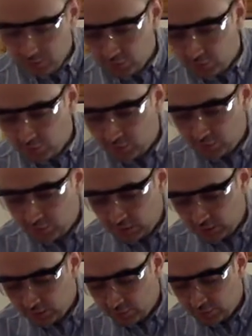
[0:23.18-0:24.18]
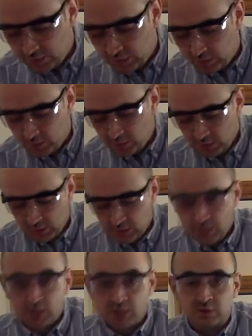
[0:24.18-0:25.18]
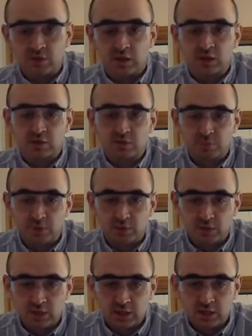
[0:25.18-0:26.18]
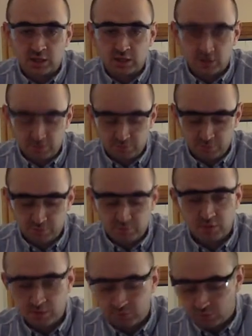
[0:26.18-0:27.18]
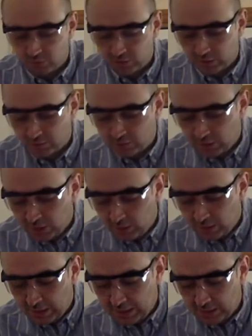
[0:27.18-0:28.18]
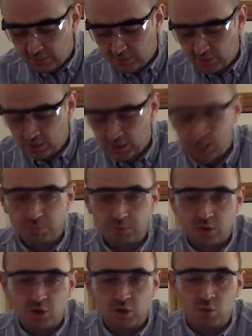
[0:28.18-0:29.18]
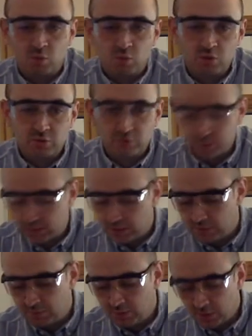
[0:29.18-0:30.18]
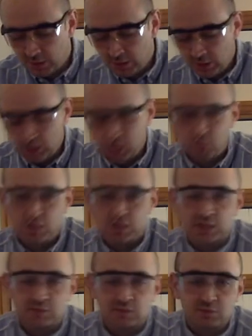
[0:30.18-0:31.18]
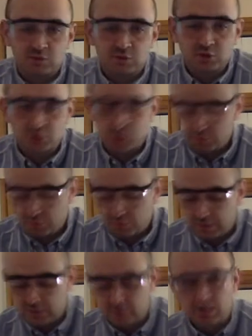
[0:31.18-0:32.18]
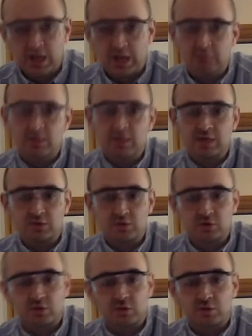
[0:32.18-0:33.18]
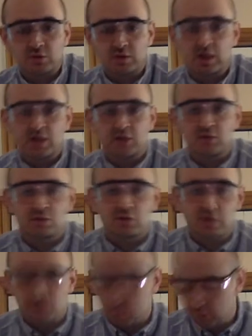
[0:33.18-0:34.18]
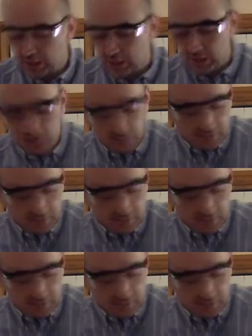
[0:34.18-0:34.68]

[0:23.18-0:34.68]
just for the sake of the video, is in this bowl here I've put 5 or 6 tea bags and then put hot water in them. You want to leave them to stew for about 10 minutes just so you get a strong enough tea.